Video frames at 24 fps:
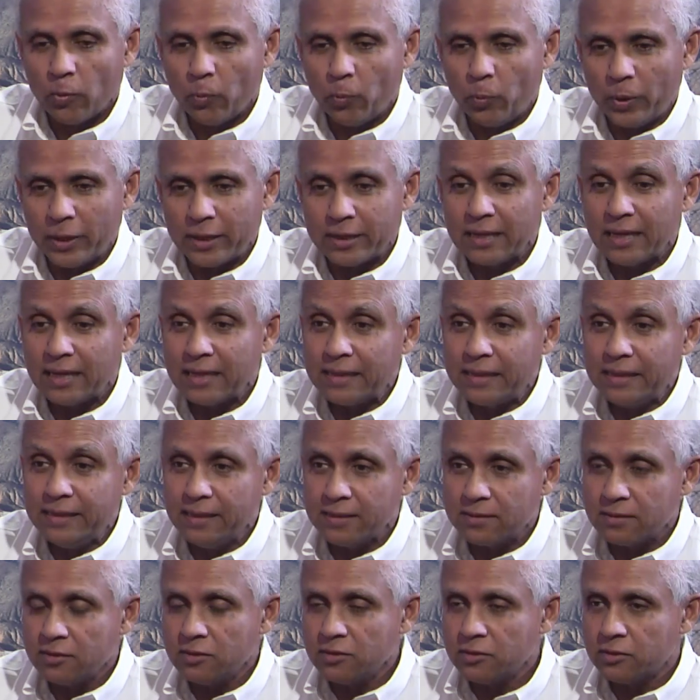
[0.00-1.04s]
But
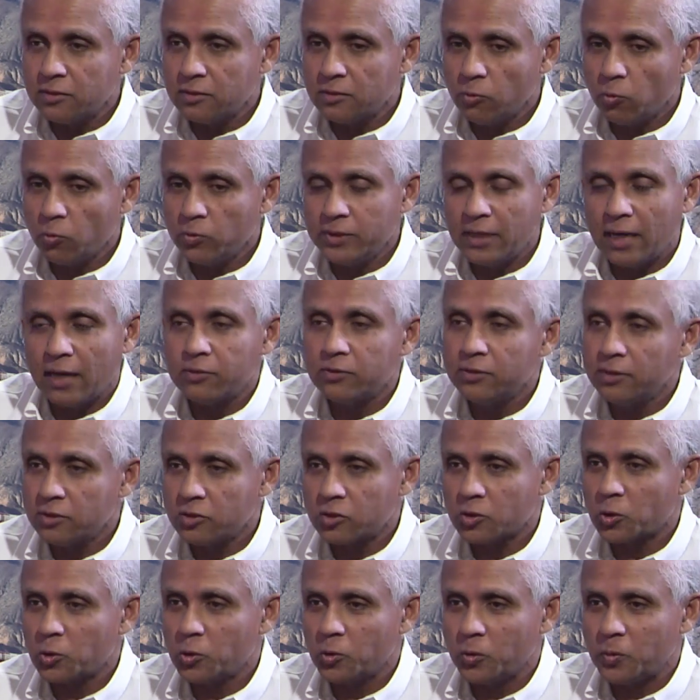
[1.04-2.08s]
this is, without this
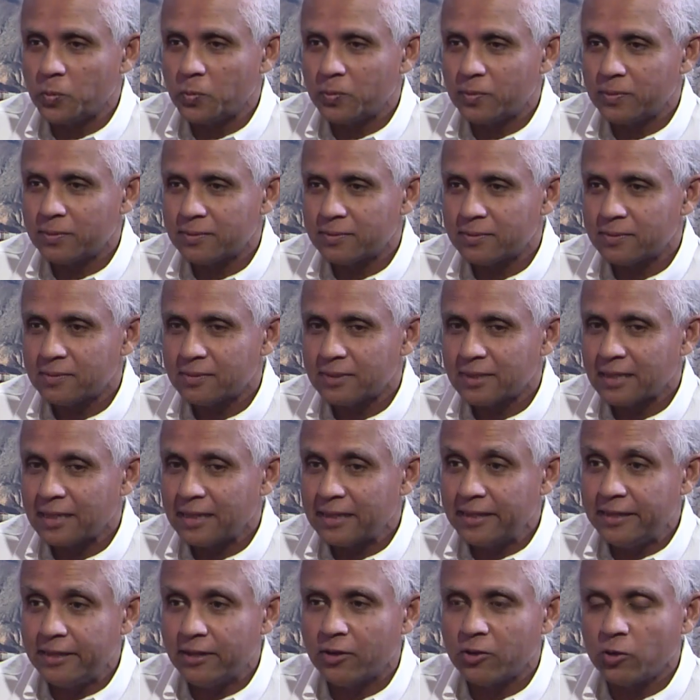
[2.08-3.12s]
group,
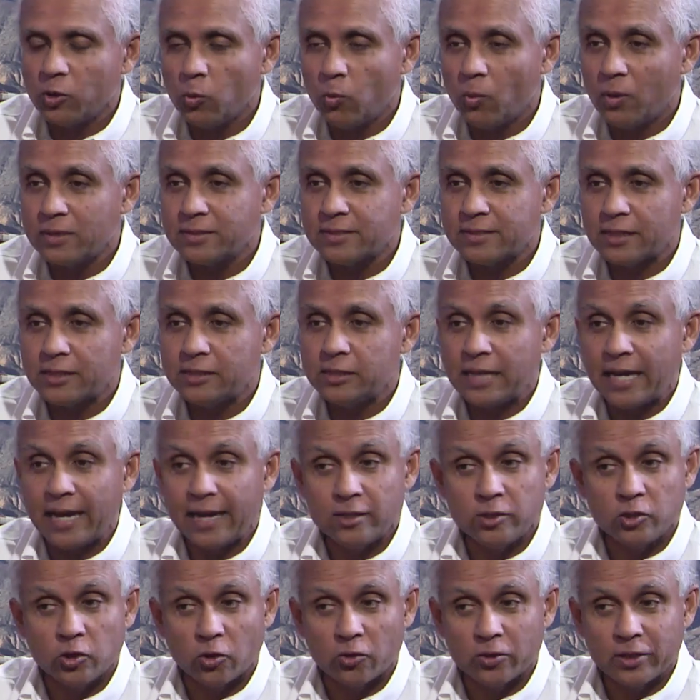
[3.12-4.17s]
they're the ones that
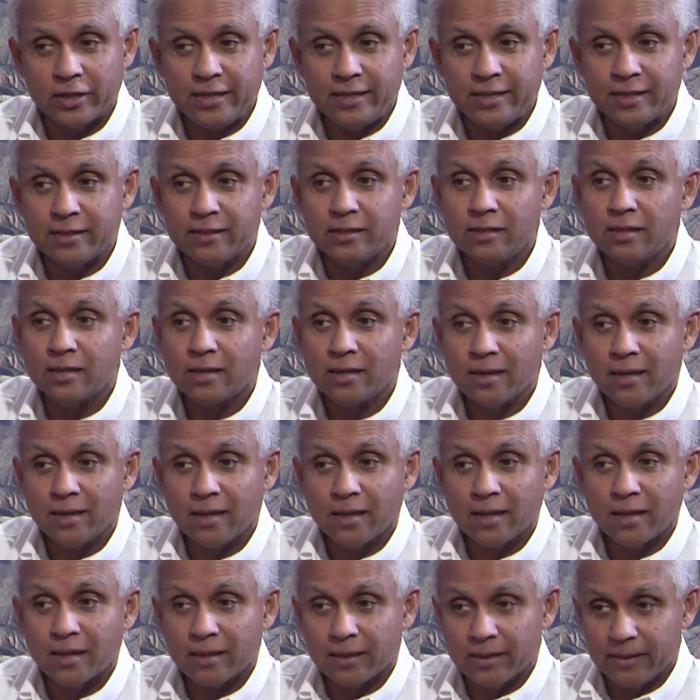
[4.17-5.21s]
had donated
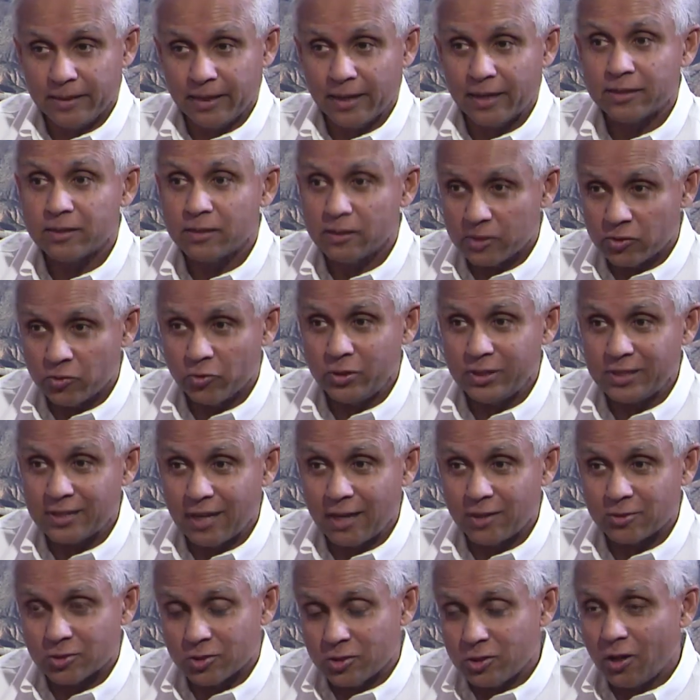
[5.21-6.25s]
that three
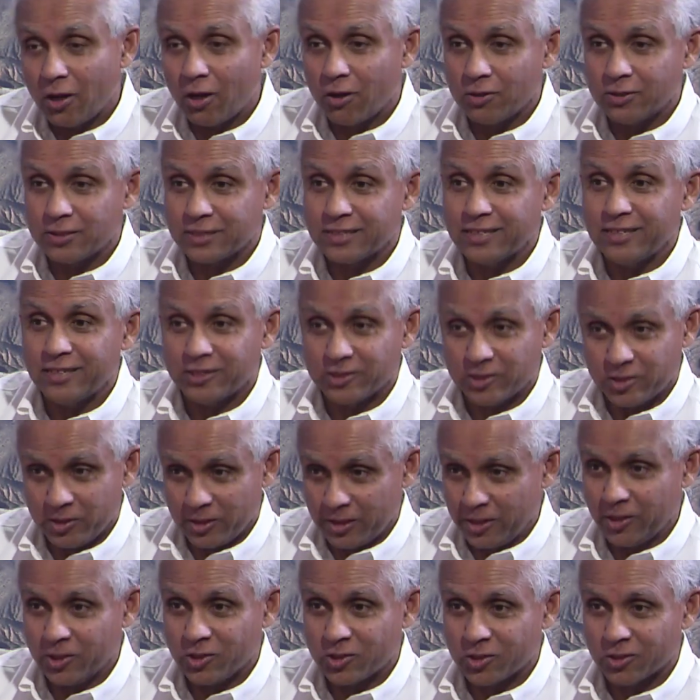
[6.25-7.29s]
thousand dollars
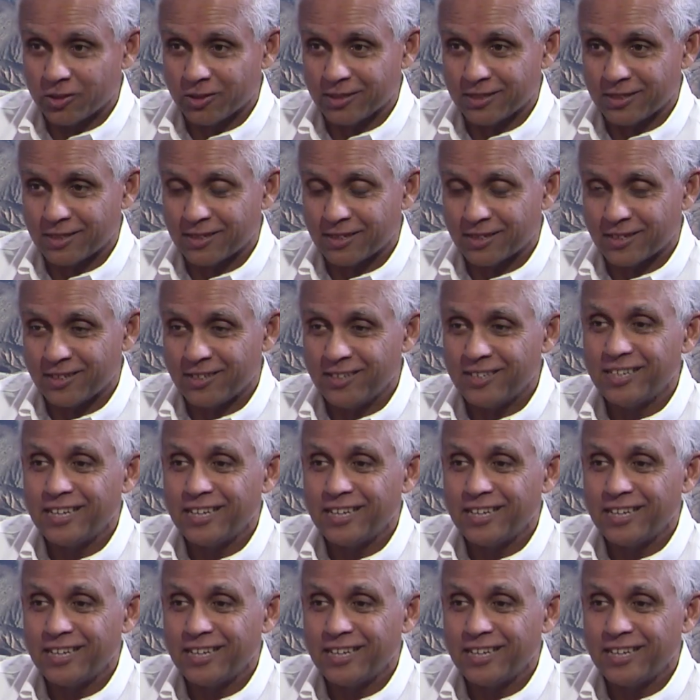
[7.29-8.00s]
initially. Initial.